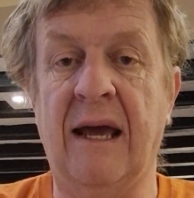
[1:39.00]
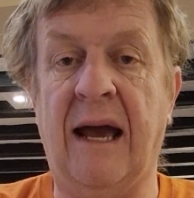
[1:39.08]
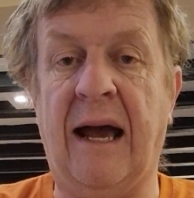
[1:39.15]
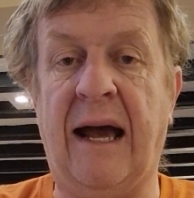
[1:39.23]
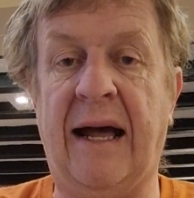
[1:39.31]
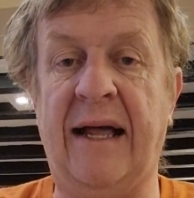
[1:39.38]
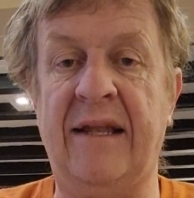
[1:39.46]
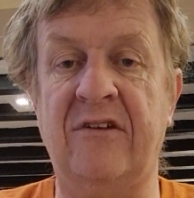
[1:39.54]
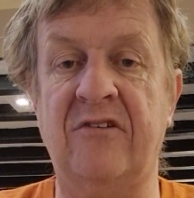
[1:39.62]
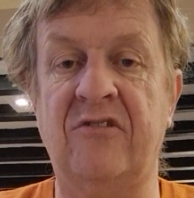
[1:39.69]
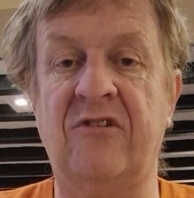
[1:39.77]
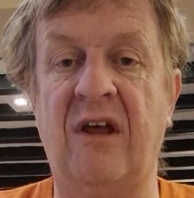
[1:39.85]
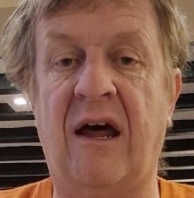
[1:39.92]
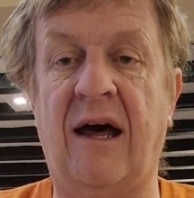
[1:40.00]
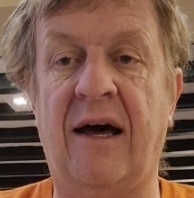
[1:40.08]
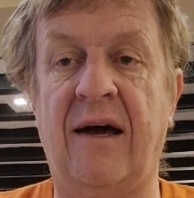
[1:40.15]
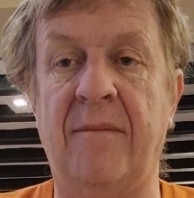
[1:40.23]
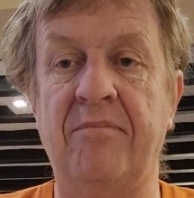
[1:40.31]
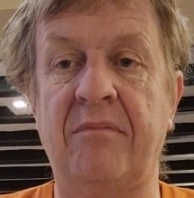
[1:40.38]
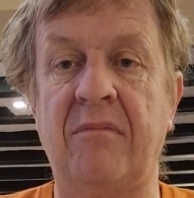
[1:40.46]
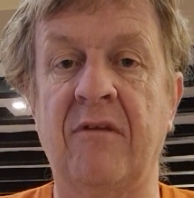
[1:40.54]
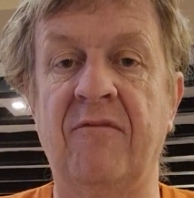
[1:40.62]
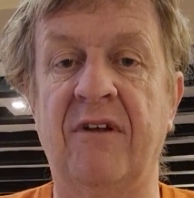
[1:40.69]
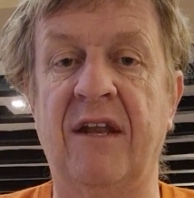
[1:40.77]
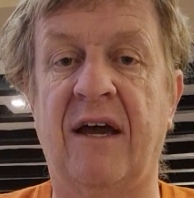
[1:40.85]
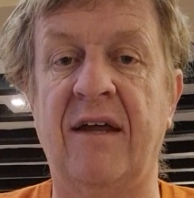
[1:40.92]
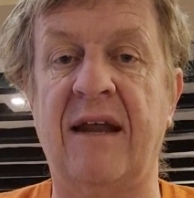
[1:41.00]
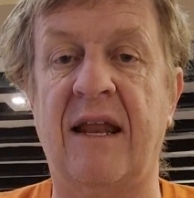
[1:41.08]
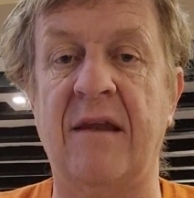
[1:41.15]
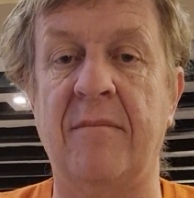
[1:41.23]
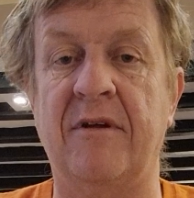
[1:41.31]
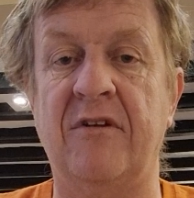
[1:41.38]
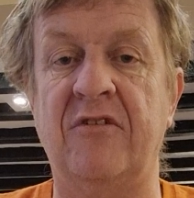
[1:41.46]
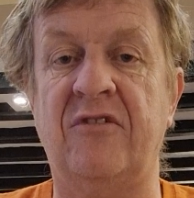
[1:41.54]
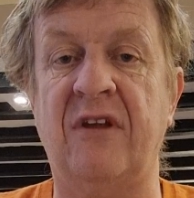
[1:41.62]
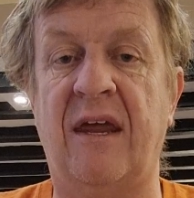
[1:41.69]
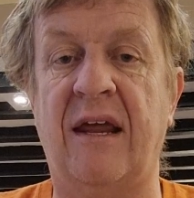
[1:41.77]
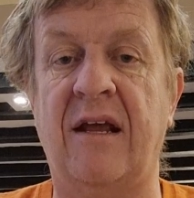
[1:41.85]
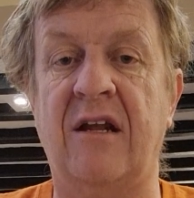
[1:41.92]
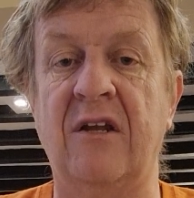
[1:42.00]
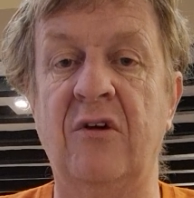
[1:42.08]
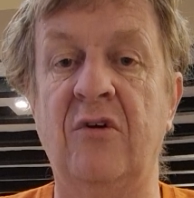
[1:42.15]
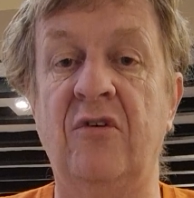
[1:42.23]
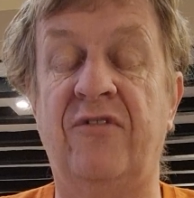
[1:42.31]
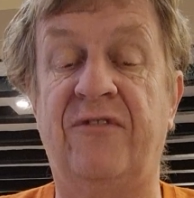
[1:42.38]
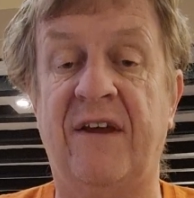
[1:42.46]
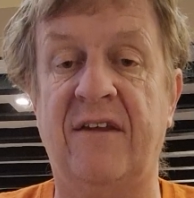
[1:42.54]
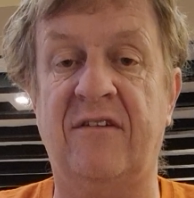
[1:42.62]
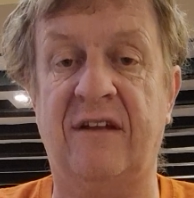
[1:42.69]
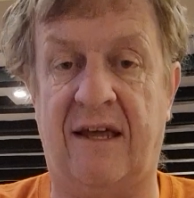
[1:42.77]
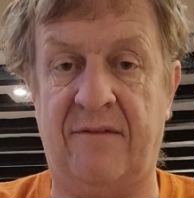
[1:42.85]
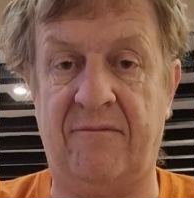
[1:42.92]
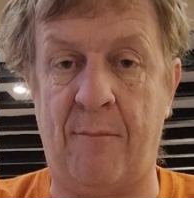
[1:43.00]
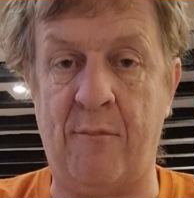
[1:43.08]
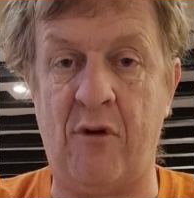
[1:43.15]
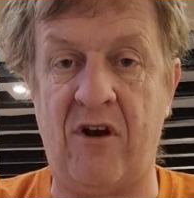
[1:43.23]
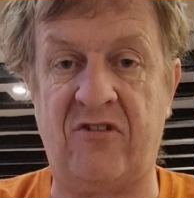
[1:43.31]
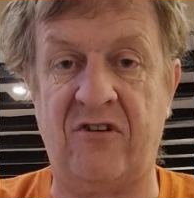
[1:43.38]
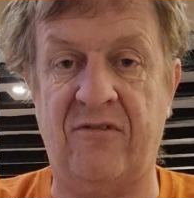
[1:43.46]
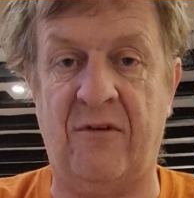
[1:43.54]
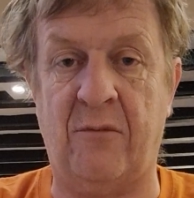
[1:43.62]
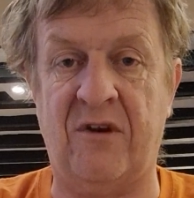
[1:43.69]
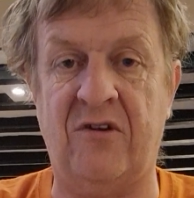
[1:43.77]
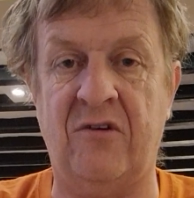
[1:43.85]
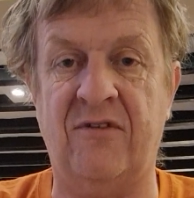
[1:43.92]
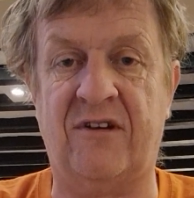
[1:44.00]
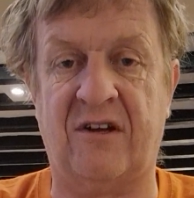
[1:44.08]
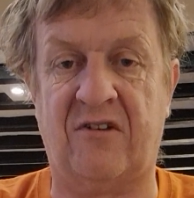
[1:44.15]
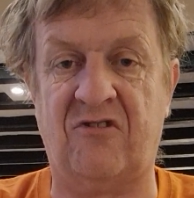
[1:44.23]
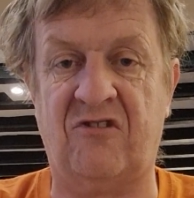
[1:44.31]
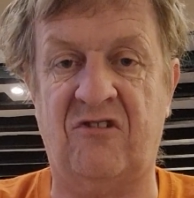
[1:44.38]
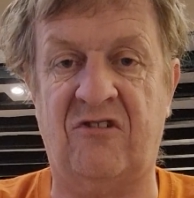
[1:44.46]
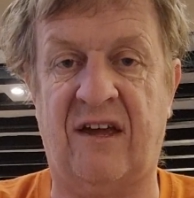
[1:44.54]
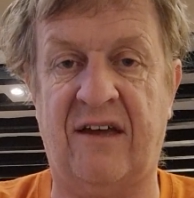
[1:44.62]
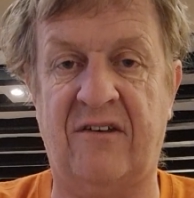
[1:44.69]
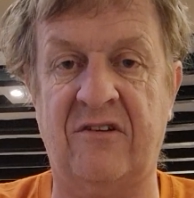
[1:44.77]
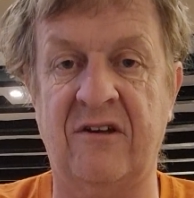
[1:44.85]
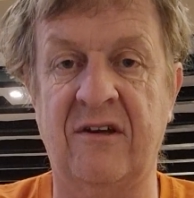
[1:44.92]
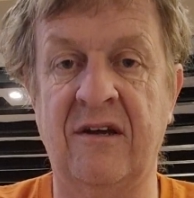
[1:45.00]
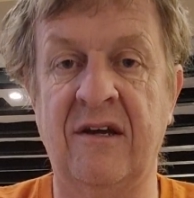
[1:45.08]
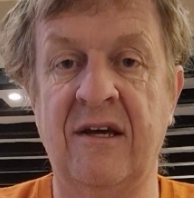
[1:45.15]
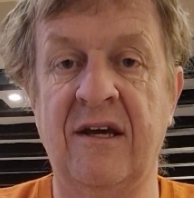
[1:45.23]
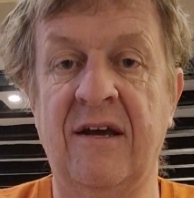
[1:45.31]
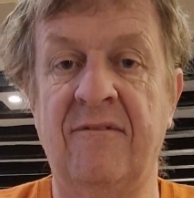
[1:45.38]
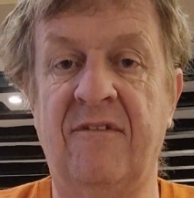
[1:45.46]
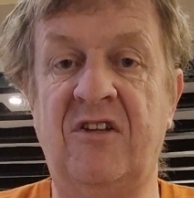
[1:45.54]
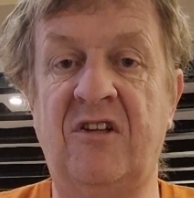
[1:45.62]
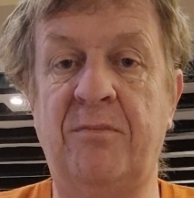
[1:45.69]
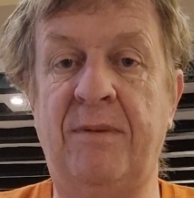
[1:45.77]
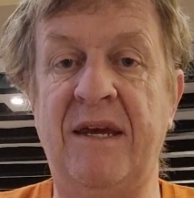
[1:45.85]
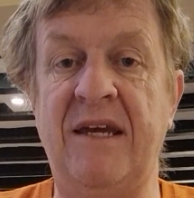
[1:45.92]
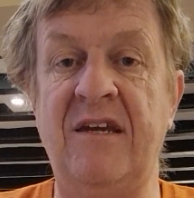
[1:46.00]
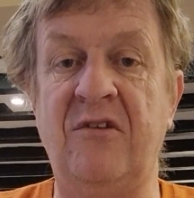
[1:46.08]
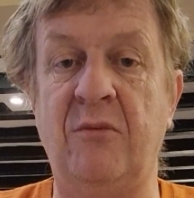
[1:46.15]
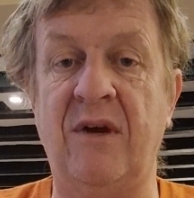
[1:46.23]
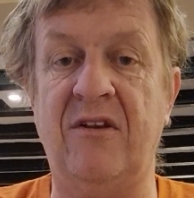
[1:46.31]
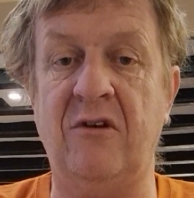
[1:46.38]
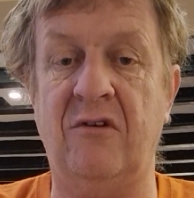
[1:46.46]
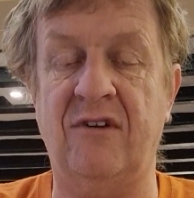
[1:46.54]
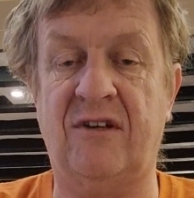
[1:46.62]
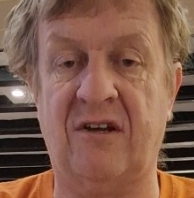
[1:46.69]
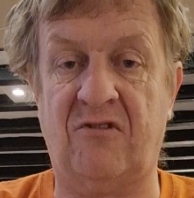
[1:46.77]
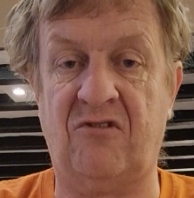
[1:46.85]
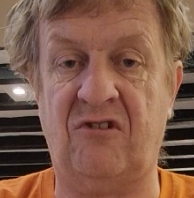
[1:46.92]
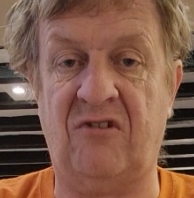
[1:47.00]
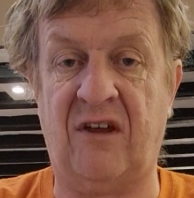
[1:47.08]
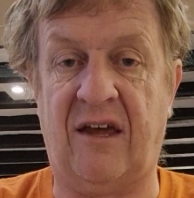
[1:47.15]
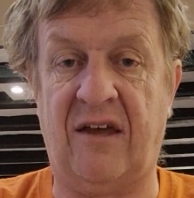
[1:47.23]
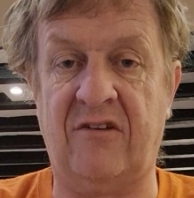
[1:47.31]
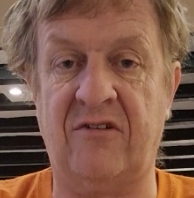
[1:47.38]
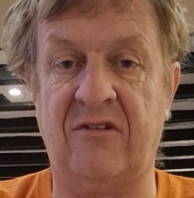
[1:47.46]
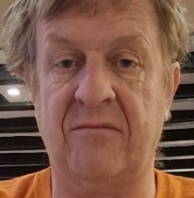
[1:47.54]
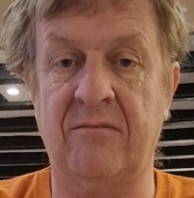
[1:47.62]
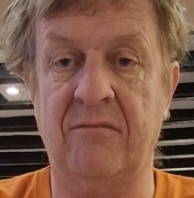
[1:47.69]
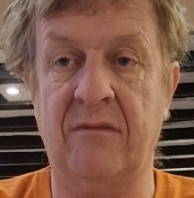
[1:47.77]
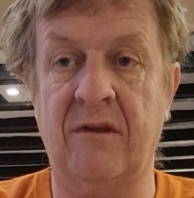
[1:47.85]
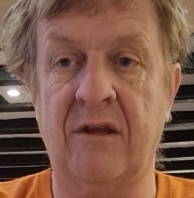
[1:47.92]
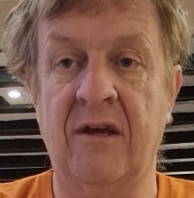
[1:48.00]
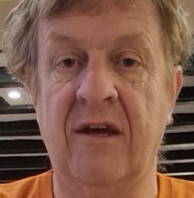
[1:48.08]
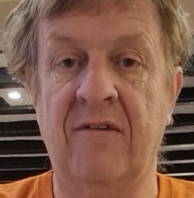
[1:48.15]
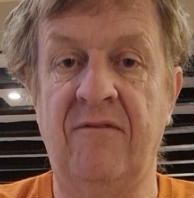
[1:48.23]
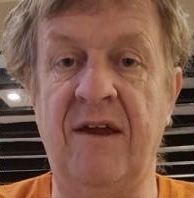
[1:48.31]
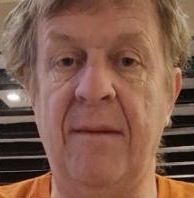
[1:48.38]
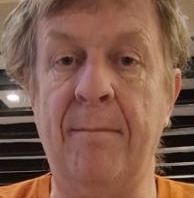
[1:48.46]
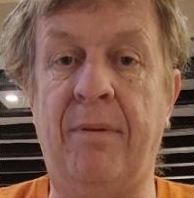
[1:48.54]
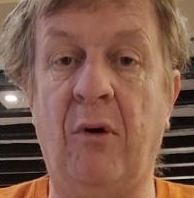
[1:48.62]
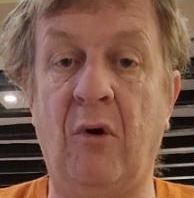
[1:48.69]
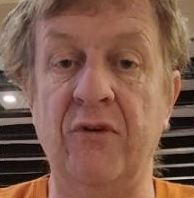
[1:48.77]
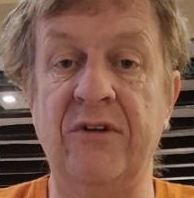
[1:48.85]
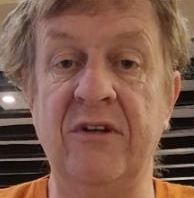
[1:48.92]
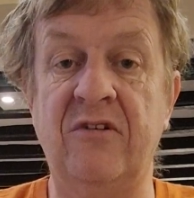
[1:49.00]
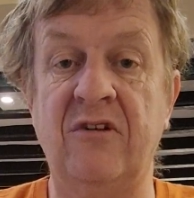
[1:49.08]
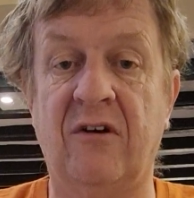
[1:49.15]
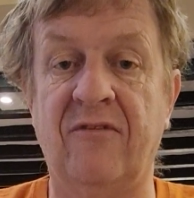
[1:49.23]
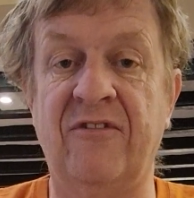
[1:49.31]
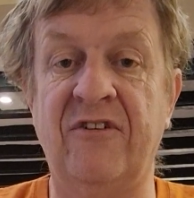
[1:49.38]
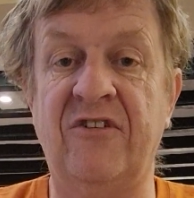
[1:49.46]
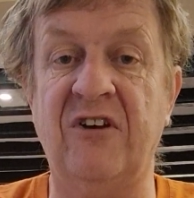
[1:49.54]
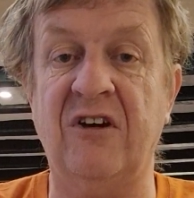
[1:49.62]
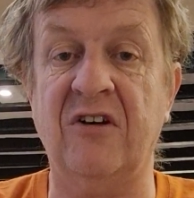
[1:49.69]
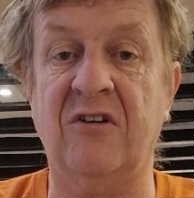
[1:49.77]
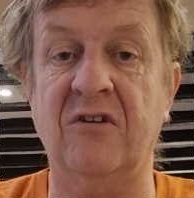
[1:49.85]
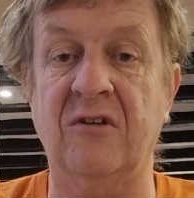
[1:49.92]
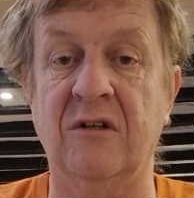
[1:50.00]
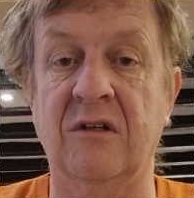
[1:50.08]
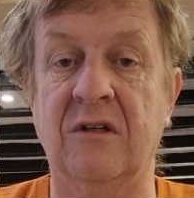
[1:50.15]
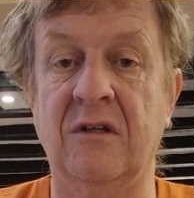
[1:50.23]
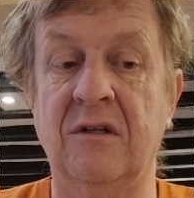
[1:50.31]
And the 9 elements includes things like the pressure that we do the touches at, the speed we do the touches at, the importance of the circle.